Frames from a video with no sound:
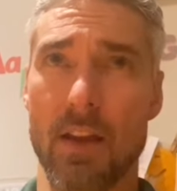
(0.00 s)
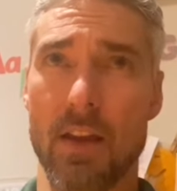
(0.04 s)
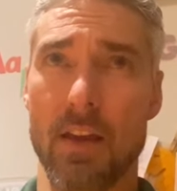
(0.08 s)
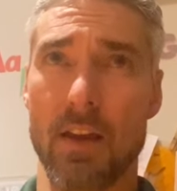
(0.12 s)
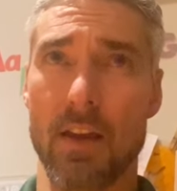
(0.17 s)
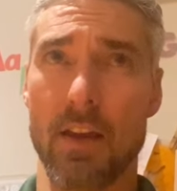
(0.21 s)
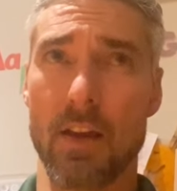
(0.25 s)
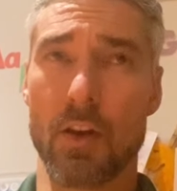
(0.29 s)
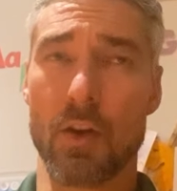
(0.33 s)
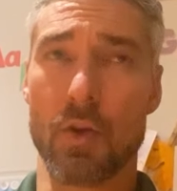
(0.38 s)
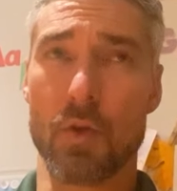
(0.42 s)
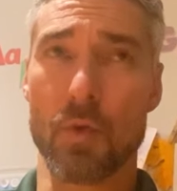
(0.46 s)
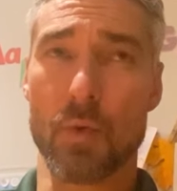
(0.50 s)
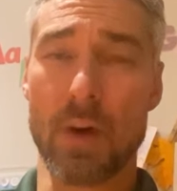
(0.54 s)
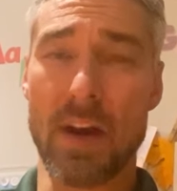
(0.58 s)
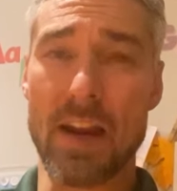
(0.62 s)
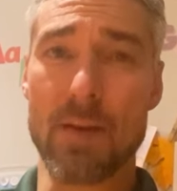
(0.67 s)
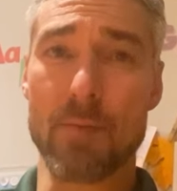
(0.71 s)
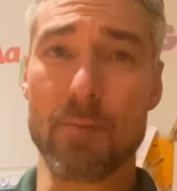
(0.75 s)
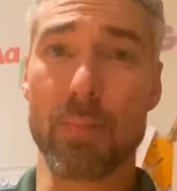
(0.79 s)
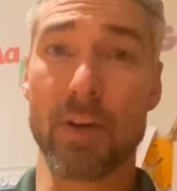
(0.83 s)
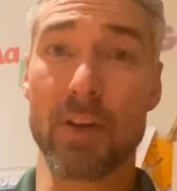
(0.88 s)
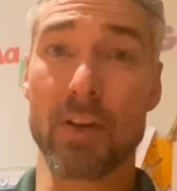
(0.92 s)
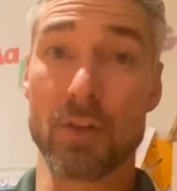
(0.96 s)
a
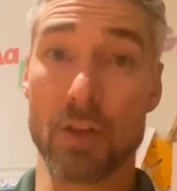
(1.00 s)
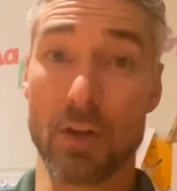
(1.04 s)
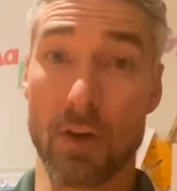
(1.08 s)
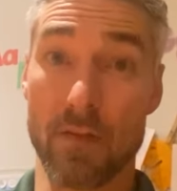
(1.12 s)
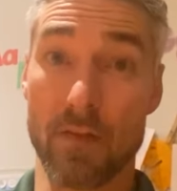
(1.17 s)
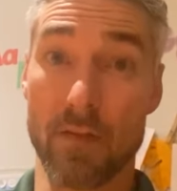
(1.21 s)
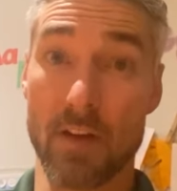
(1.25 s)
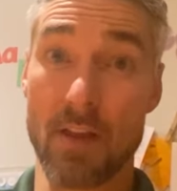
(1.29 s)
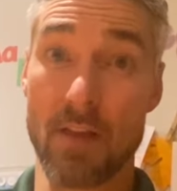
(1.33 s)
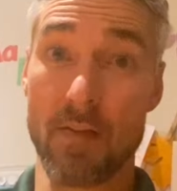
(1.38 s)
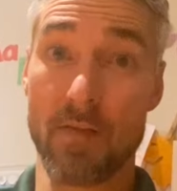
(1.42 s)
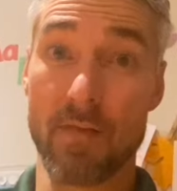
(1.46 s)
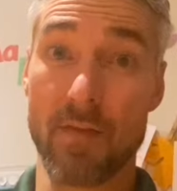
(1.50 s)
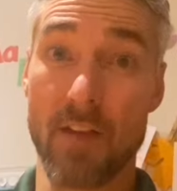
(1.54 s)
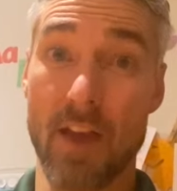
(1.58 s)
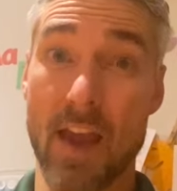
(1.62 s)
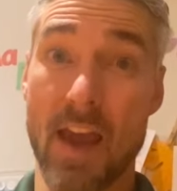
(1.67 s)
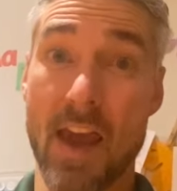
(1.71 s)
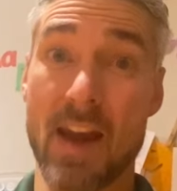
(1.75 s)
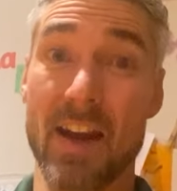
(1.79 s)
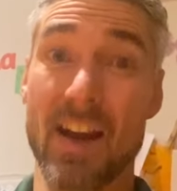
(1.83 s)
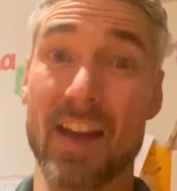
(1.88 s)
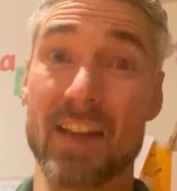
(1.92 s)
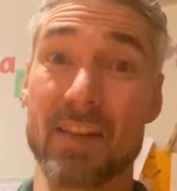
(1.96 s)
great preservative,
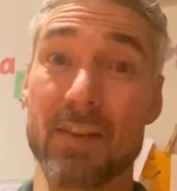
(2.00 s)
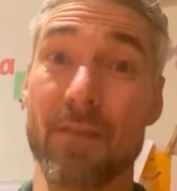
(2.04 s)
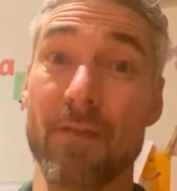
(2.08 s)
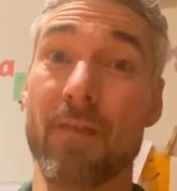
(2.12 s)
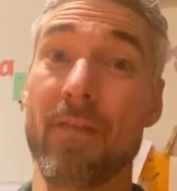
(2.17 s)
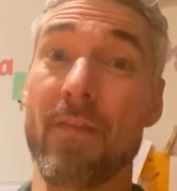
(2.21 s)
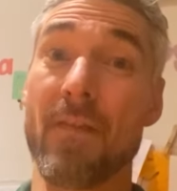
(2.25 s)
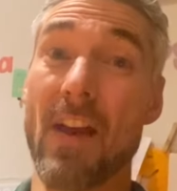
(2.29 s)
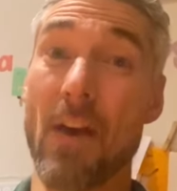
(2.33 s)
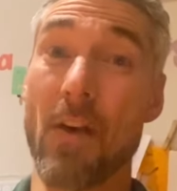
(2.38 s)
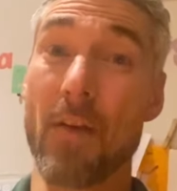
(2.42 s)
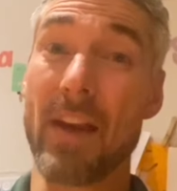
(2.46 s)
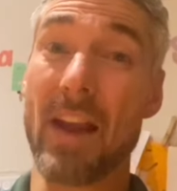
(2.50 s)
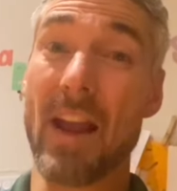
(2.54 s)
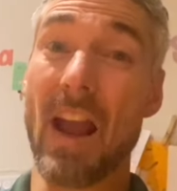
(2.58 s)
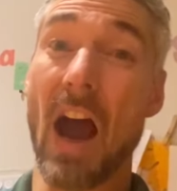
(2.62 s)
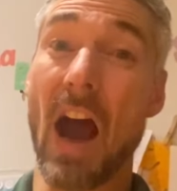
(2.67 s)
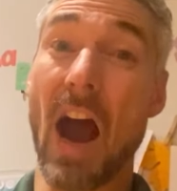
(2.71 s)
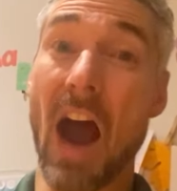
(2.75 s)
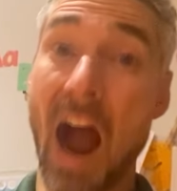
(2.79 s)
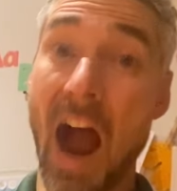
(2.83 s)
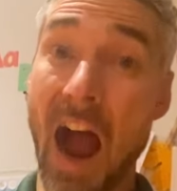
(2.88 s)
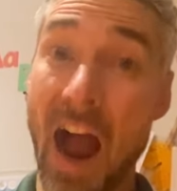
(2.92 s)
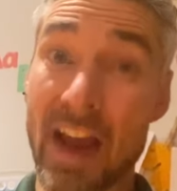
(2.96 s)
and it has a very
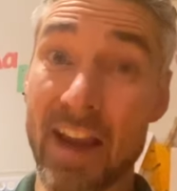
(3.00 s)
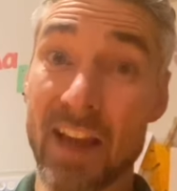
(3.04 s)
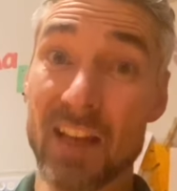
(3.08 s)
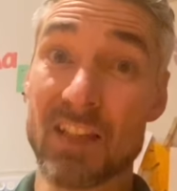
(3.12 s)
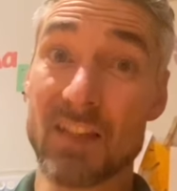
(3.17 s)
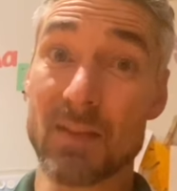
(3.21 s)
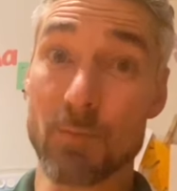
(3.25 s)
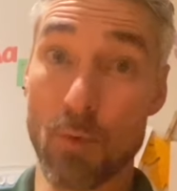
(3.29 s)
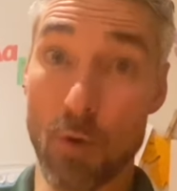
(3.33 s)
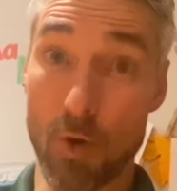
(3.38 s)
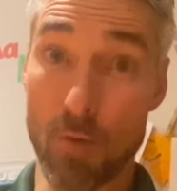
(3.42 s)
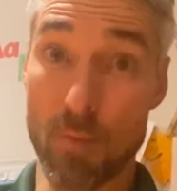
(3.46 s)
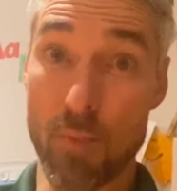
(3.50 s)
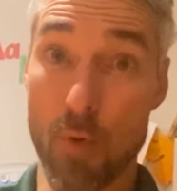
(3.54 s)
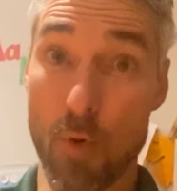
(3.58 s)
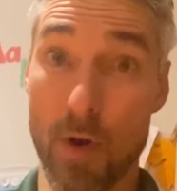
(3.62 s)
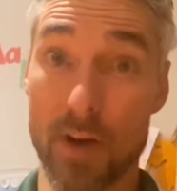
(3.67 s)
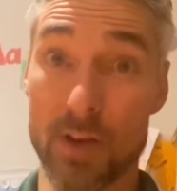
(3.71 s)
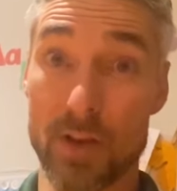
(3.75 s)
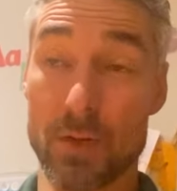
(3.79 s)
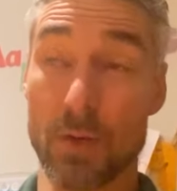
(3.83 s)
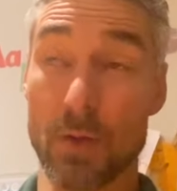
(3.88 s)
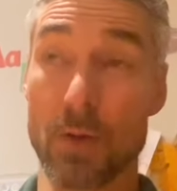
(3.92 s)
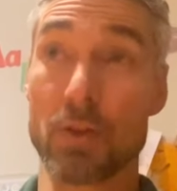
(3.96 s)
high smoke
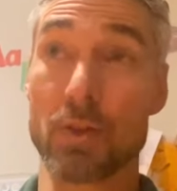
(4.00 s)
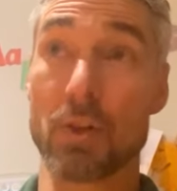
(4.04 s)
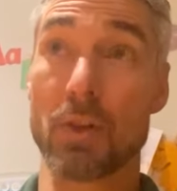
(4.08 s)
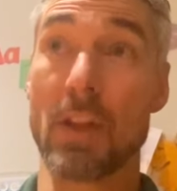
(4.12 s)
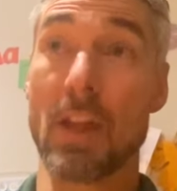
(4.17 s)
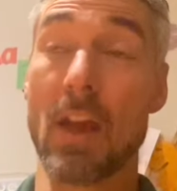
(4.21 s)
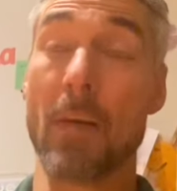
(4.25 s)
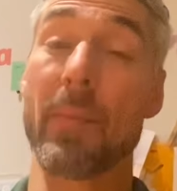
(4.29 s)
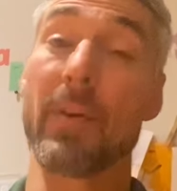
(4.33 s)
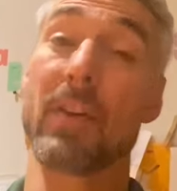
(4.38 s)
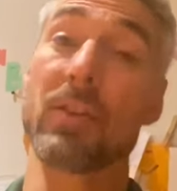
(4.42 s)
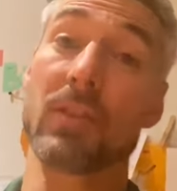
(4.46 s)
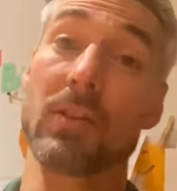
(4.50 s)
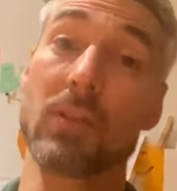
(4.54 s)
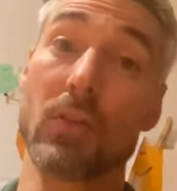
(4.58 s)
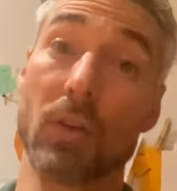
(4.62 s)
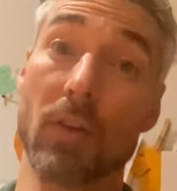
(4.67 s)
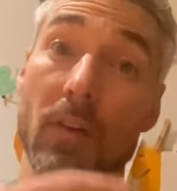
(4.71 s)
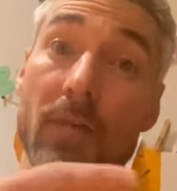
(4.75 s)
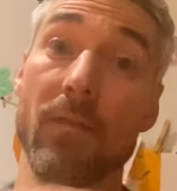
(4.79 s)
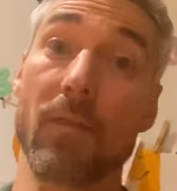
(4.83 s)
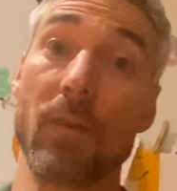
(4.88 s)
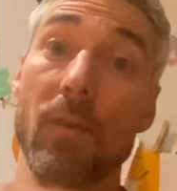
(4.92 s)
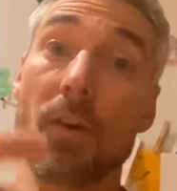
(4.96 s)
point. So that means it's
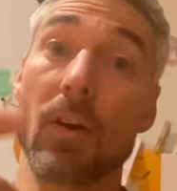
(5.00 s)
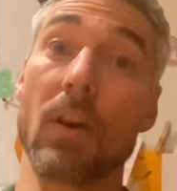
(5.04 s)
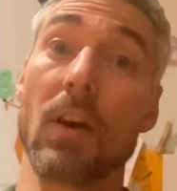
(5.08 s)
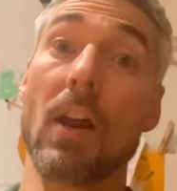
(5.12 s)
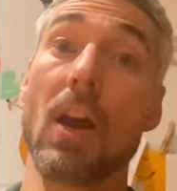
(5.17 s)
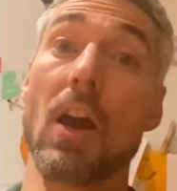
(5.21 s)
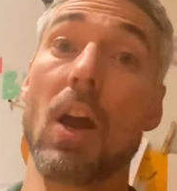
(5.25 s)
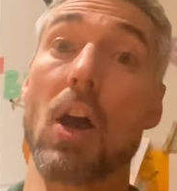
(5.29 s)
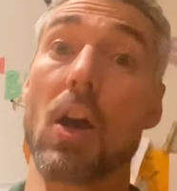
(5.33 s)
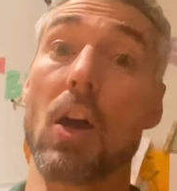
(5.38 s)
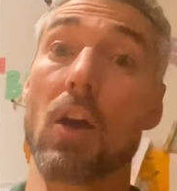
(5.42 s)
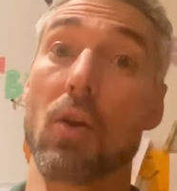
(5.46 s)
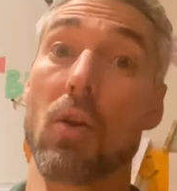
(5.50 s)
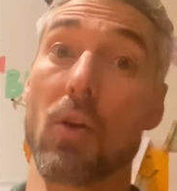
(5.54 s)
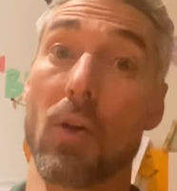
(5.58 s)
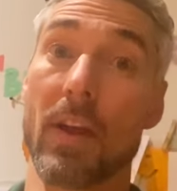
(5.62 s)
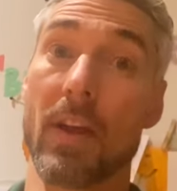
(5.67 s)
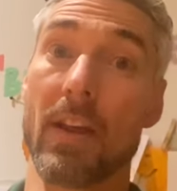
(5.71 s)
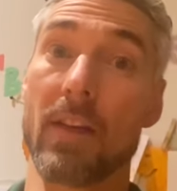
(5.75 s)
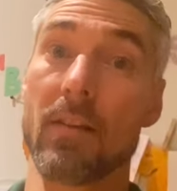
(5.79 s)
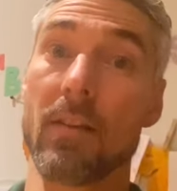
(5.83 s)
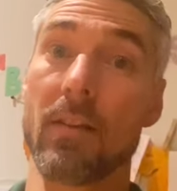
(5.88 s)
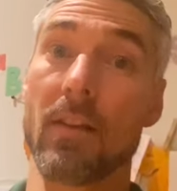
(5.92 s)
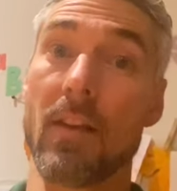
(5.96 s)
good for
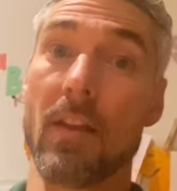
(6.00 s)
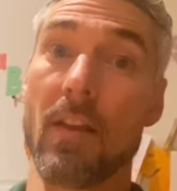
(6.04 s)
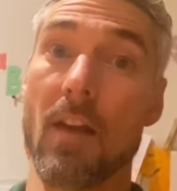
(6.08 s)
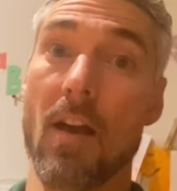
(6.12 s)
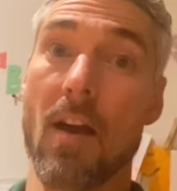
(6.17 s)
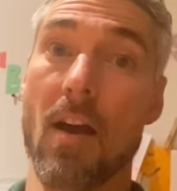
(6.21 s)
cooking